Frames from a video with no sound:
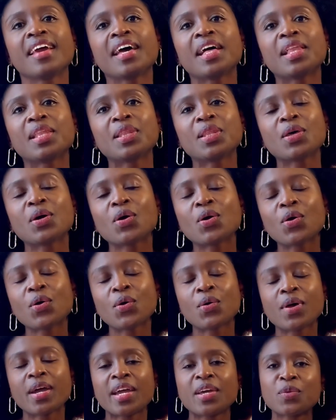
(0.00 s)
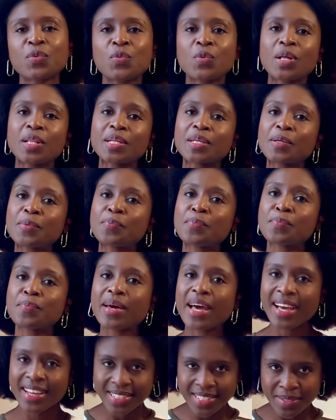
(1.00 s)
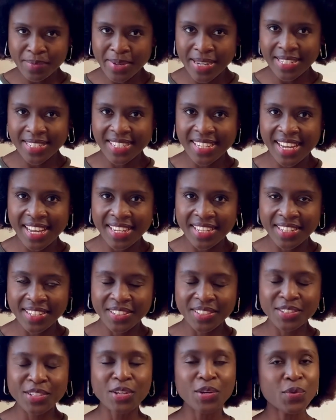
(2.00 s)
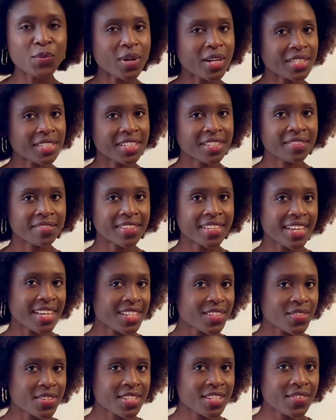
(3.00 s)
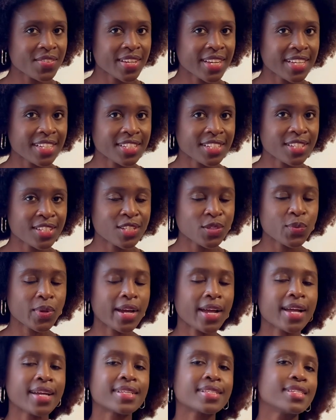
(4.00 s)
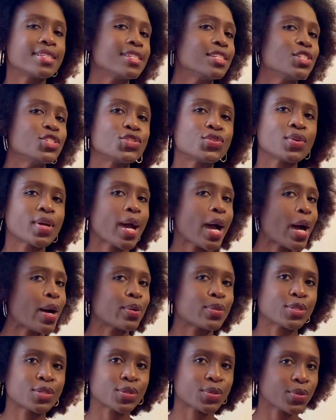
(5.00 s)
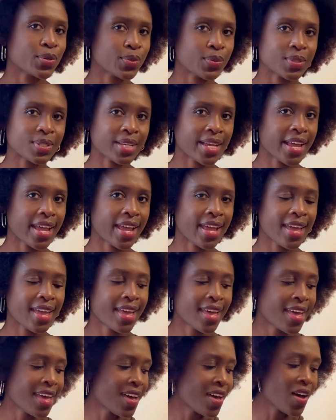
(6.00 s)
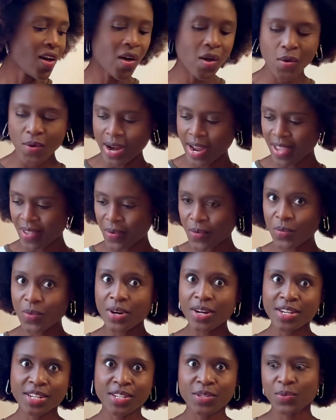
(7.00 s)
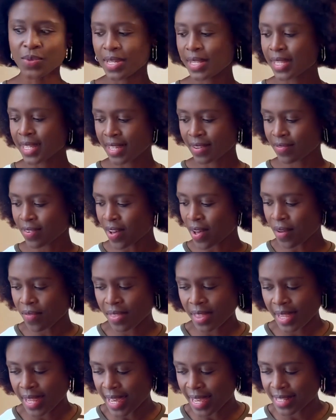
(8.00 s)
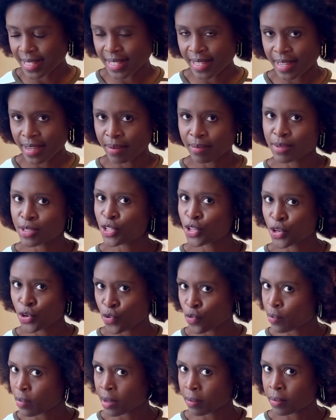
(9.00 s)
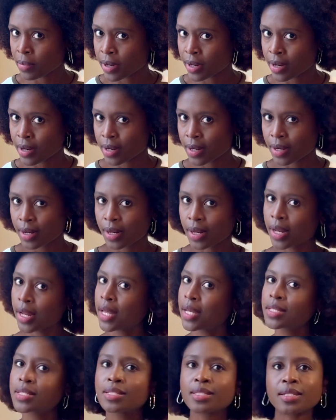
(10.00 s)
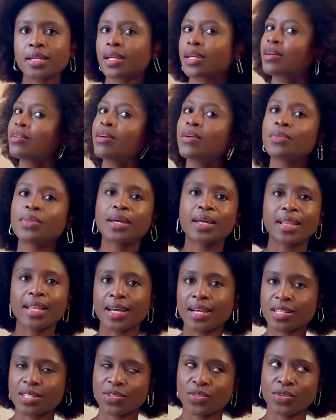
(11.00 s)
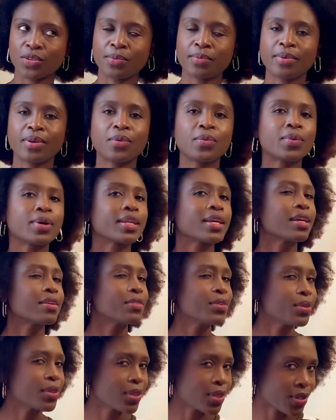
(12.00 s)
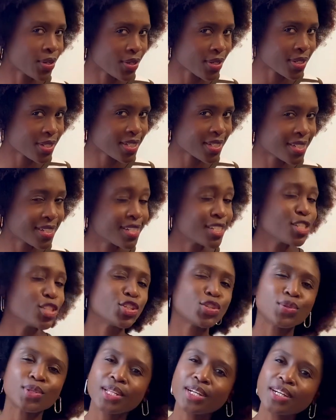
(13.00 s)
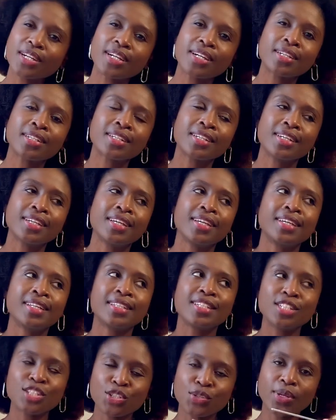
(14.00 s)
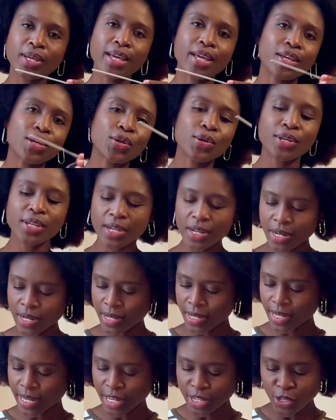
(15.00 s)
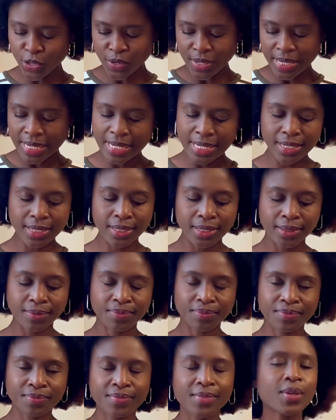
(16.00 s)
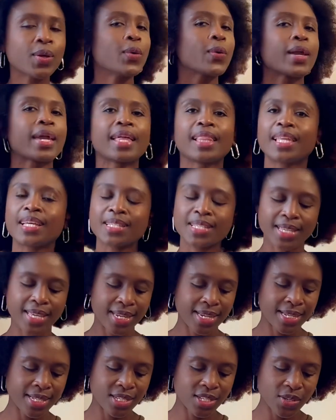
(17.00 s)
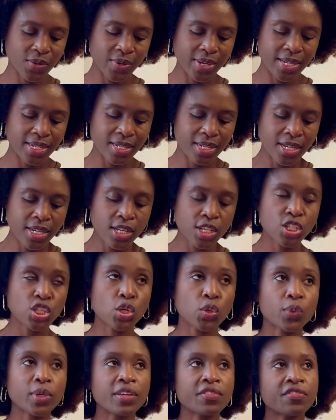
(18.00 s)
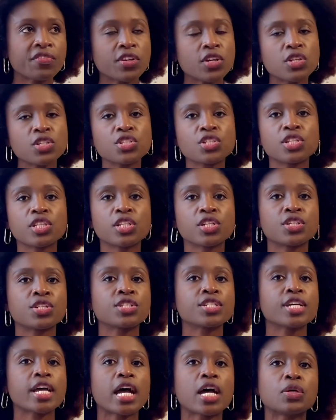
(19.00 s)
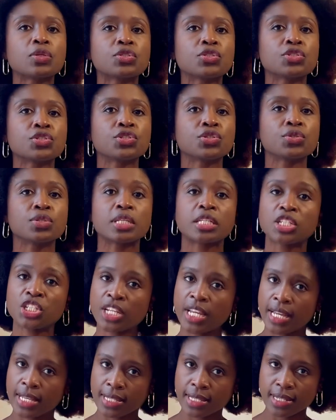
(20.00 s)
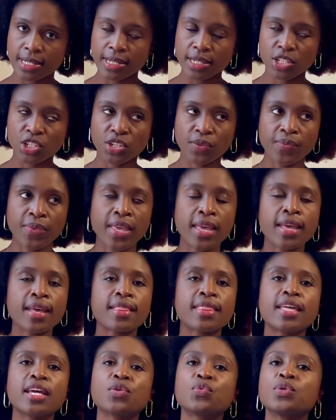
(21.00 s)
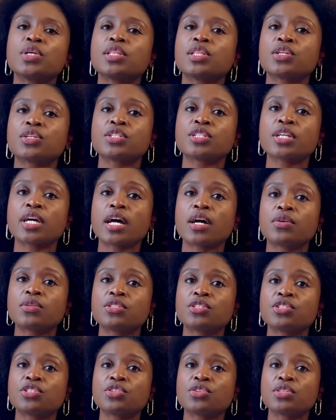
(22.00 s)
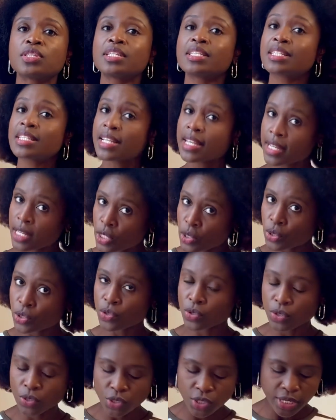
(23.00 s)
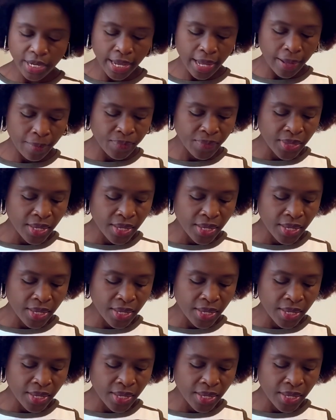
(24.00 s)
Hello and welcome back to my channel. You're watching Vida's Creations, where I teach you how to crochet. All right, where did we leave off the last time? Do you remember? Let's check around the classroom. What have you learned? Did you learn? Did you get your yarn and your needle? Okay, let's get into it. So we first learned how to do the chain stitch. Then we learned how to do the single crochet.